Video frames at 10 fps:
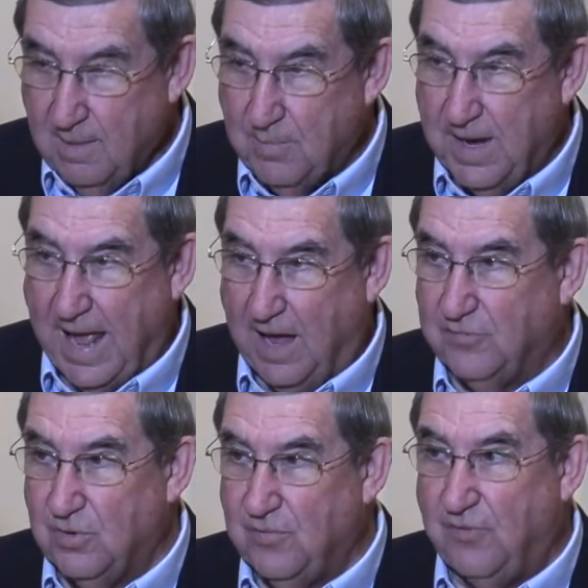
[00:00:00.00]
But
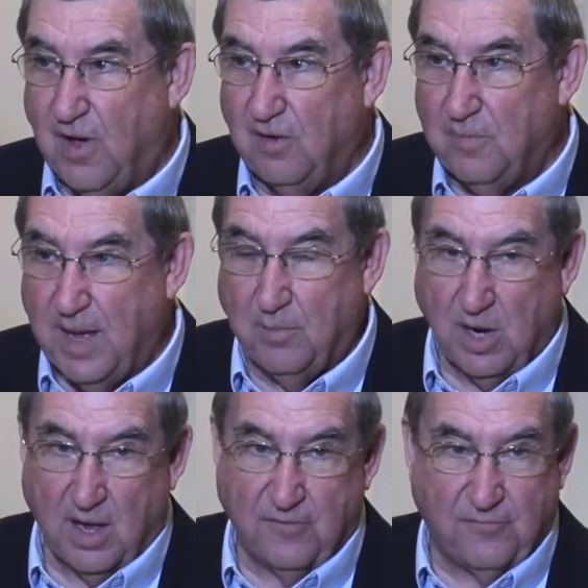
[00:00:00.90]
after the fall of
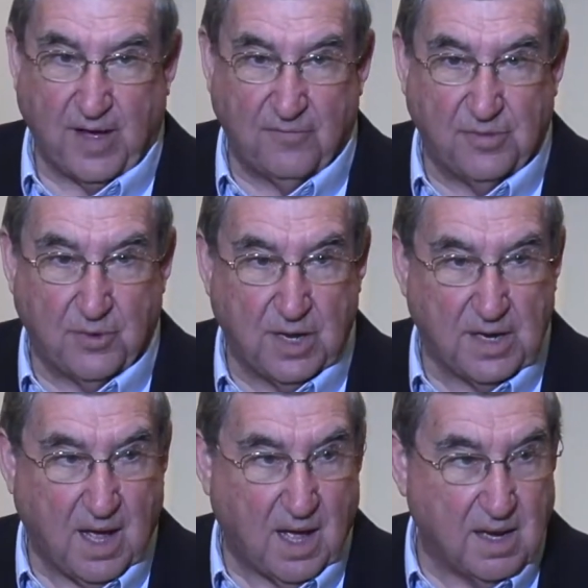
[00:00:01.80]
Babylon in
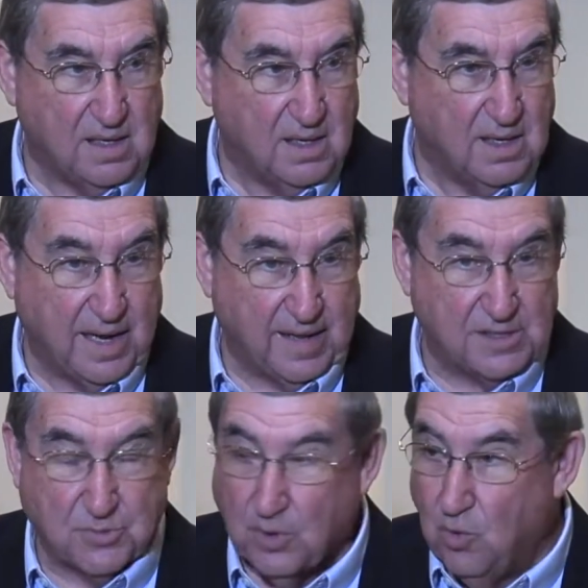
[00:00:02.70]
539, and
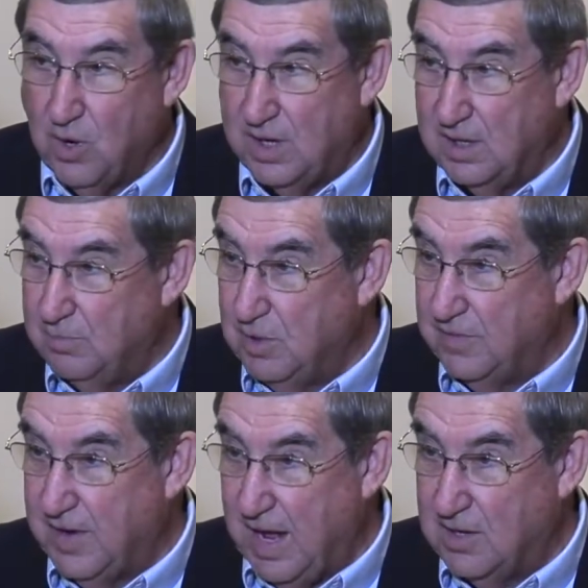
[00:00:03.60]
that's recorded in the book
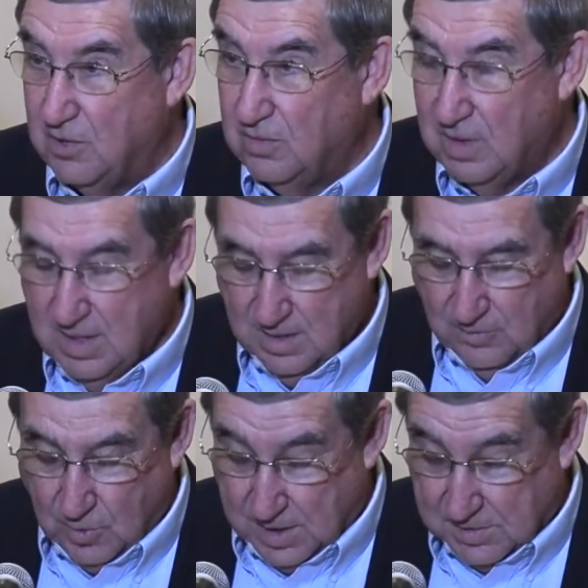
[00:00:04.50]
of Daniel,
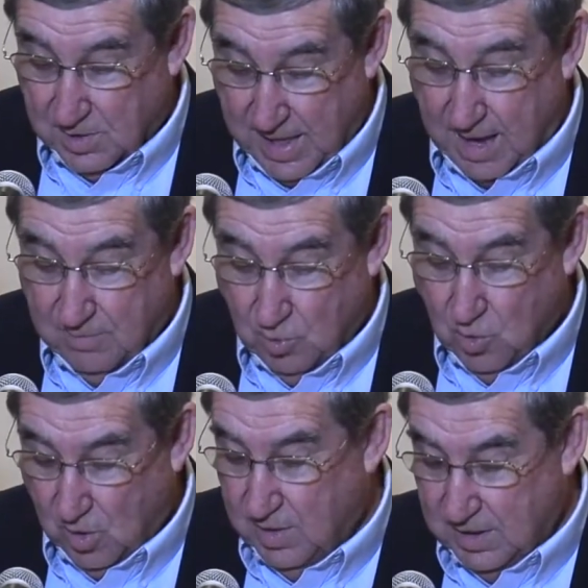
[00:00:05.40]
we'll get to that
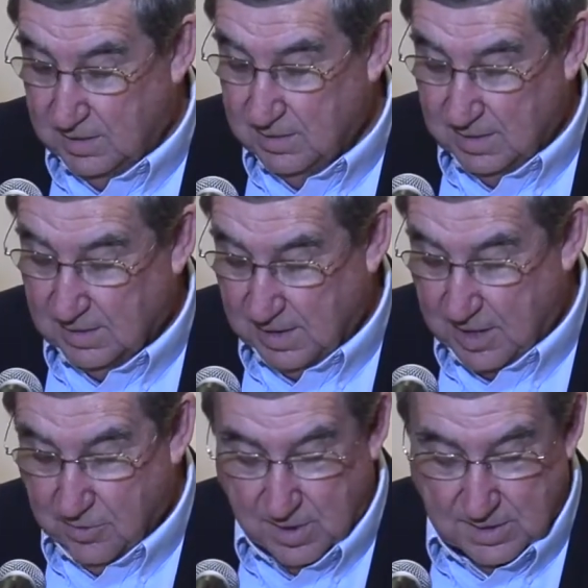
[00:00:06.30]
more in, uh,
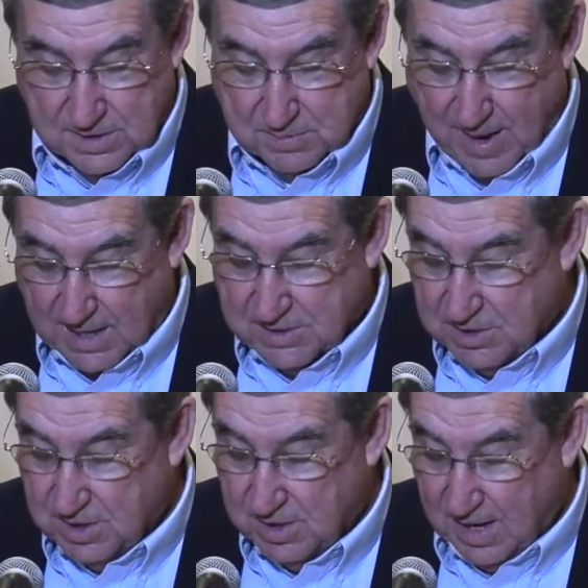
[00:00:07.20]
later in this
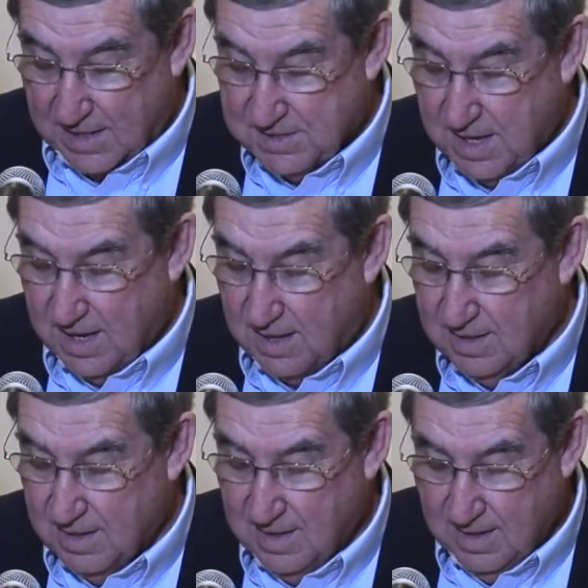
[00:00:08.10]
passage in Isaiah,
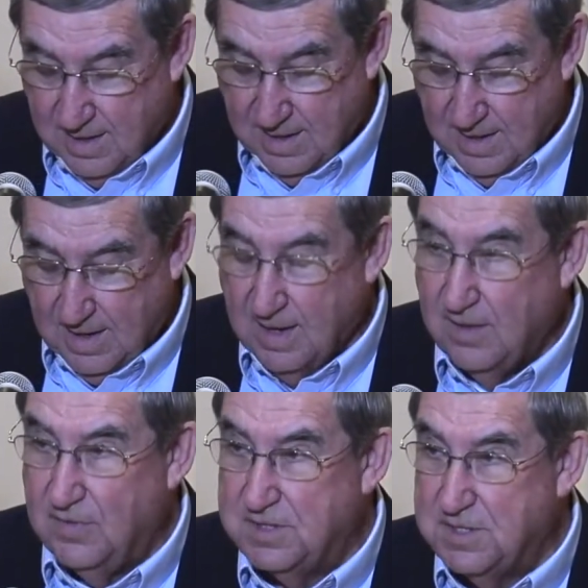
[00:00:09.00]

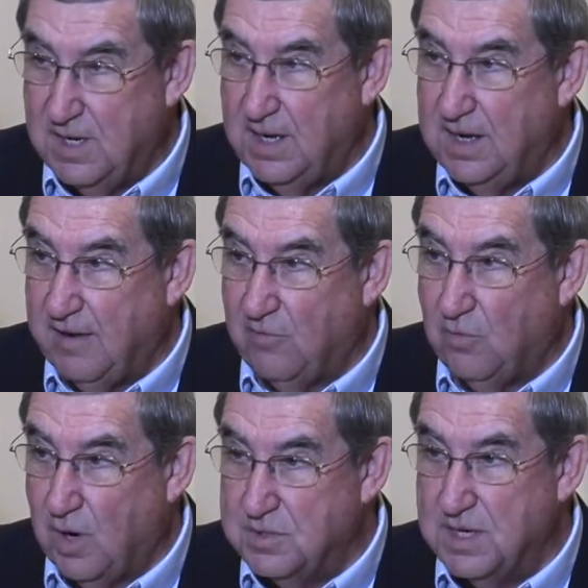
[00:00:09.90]
the city never
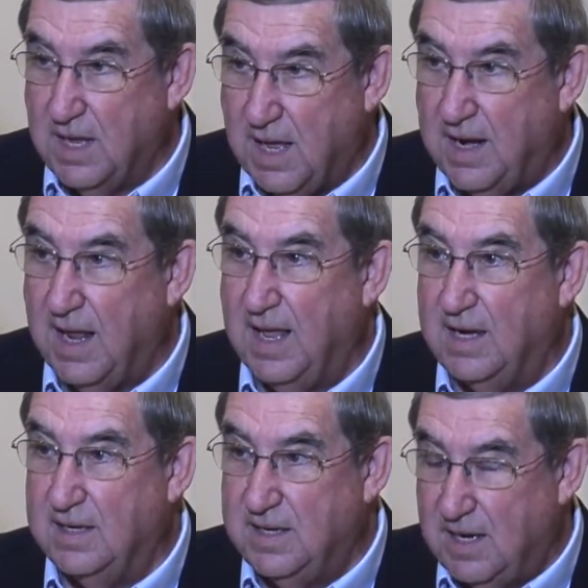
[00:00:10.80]
rose again. It
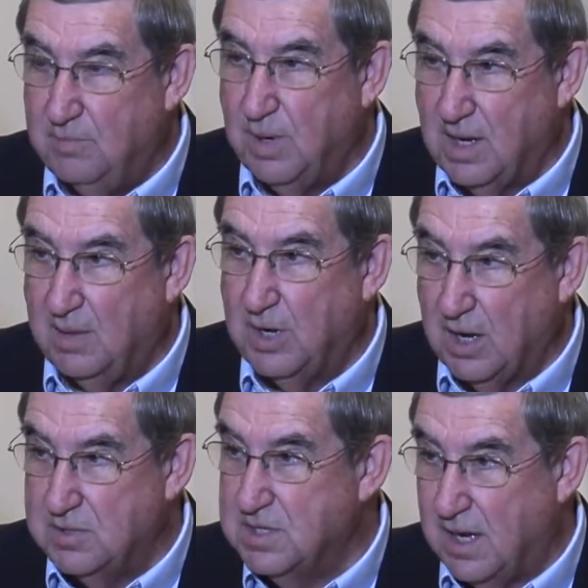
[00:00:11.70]
did become a
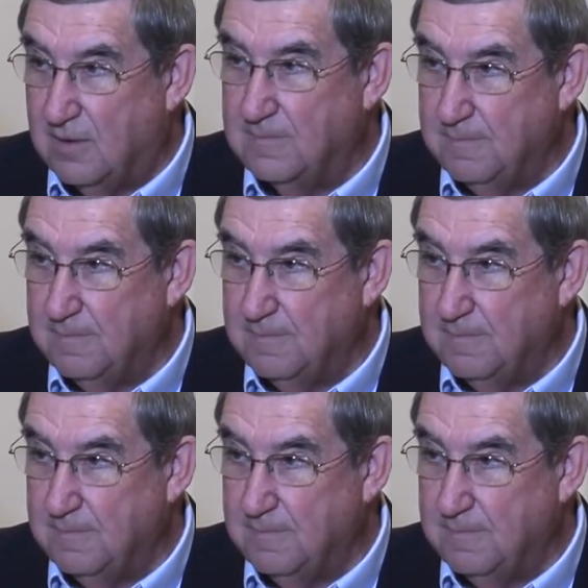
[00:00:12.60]
ghost town.